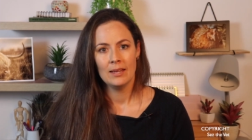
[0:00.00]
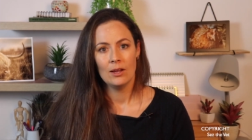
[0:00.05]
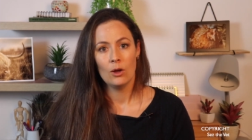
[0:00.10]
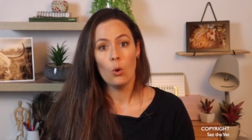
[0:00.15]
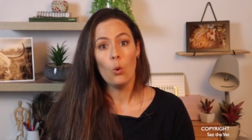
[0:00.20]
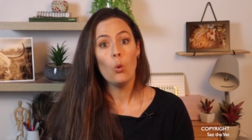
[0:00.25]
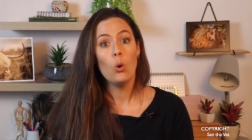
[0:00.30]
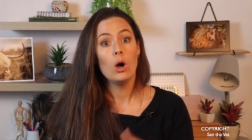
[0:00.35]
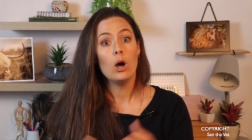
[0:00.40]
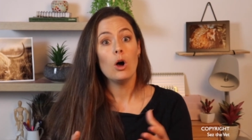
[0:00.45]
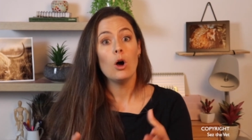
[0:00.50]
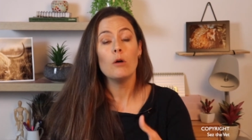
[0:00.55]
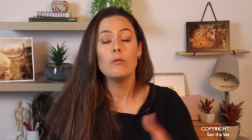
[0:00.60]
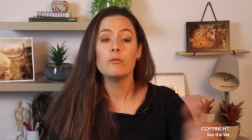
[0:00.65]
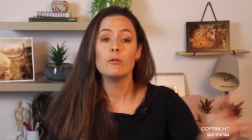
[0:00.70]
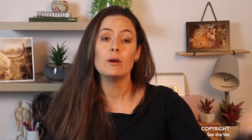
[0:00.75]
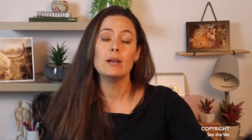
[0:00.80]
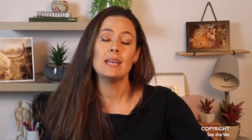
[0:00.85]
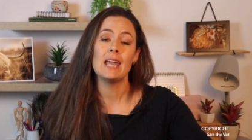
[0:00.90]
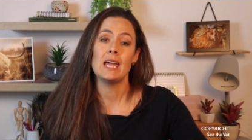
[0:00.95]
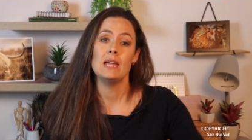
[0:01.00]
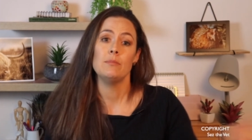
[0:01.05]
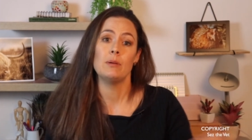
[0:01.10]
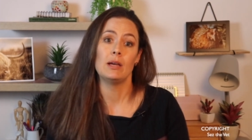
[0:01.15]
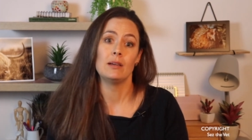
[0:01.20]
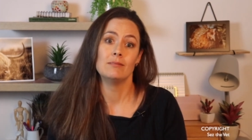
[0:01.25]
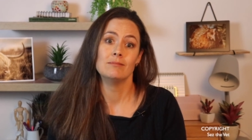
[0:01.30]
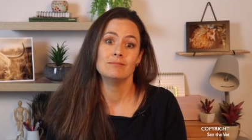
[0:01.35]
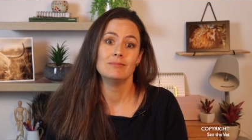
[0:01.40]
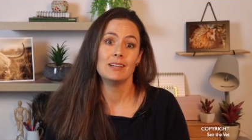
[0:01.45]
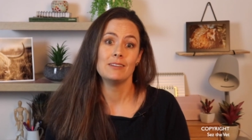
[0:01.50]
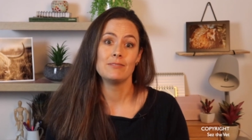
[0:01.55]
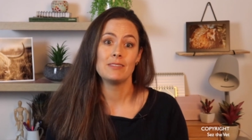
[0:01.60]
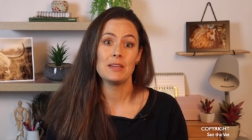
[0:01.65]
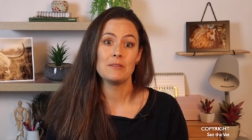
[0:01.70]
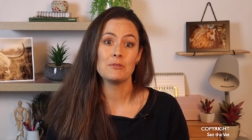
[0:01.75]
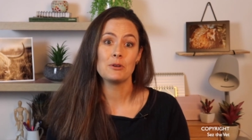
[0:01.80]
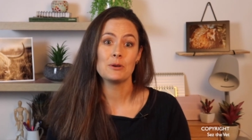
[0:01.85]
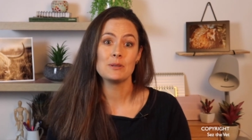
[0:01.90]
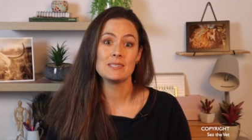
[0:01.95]
Or offer a neighbour if
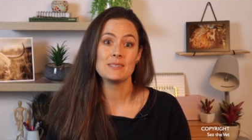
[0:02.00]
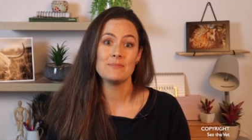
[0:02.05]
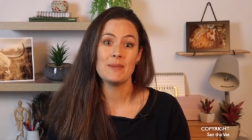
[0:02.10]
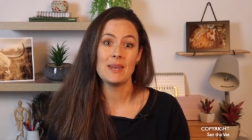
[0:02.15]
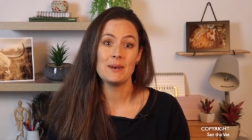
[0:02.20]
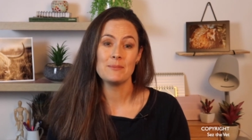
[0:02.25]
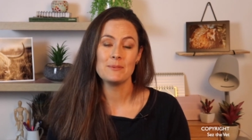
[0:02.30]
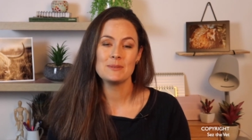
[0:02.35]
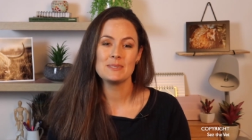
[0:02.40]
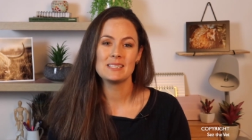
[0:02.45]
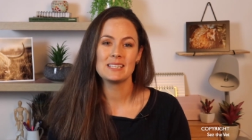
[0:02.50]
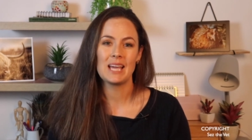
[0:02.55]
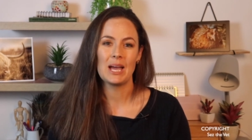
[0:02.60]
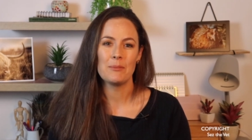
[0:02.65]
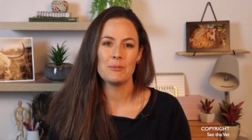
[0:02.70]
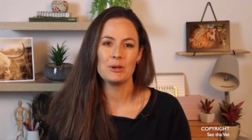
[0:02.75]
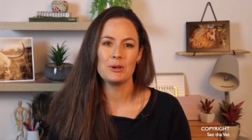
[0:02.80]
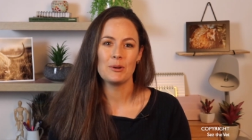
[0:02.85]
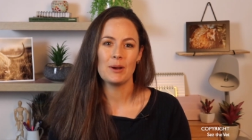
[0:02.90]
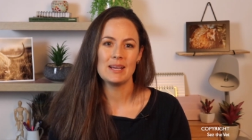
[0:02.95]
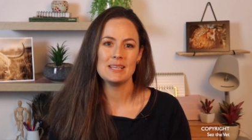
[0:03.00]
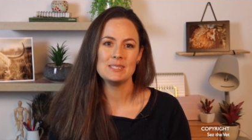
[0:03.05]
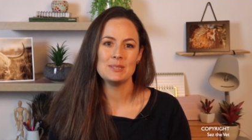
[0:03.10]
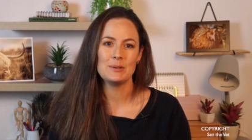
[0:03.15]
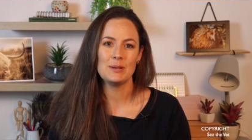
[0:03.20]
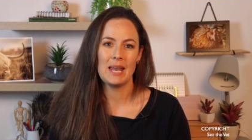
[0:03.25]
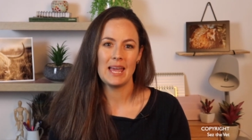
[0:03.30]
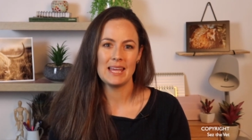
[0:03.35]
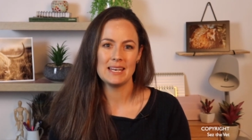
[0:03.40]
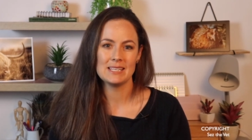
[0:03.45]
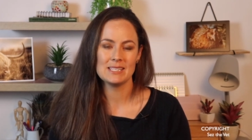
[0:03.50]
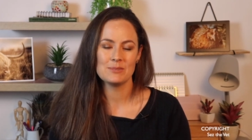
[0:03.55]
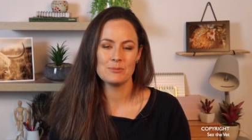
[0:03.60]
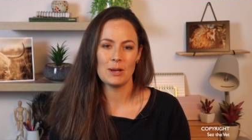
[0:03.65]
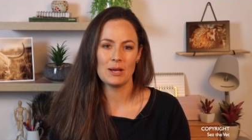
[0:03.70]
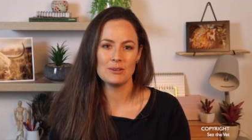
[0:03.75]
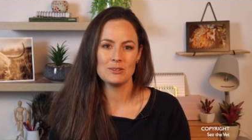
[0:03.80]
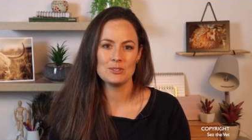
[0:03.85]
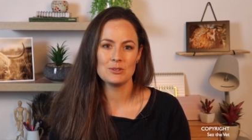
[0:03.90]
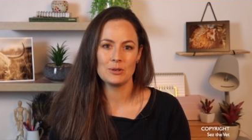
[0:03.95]
they've got some animals to come and graze your land as
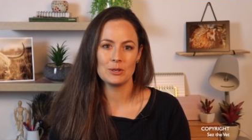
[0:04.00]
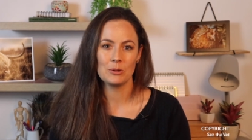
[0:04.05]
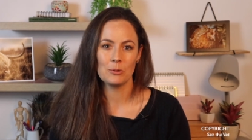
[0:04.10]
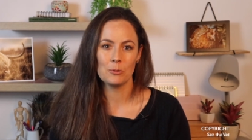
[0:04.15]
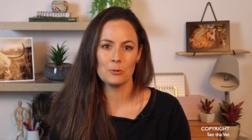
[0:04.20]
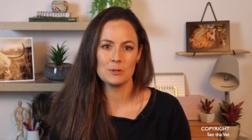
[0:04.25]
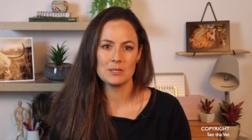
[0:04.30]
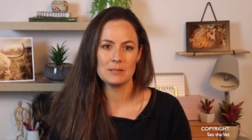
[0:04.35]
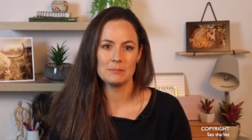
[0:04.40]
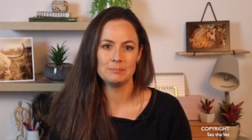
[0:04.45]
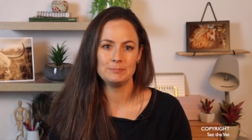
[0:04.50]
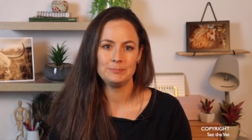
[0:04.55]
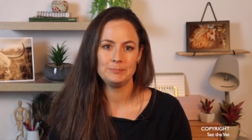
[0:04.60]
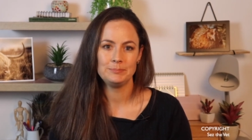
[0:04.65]
well during autumn.